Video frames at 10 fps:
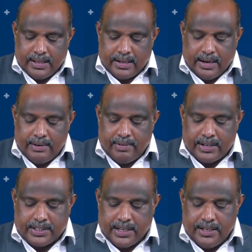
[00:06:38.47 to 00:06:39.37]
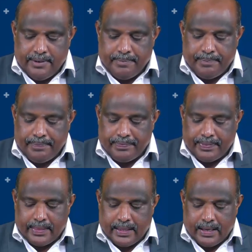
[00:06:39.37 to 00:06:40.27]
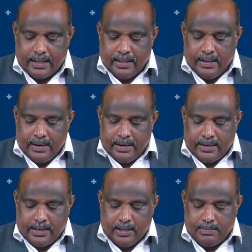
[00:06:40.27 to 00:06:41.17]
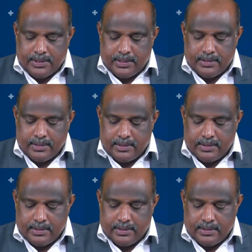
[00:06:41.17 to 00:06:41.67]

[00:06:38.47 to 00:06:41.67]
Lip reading: Convection terms.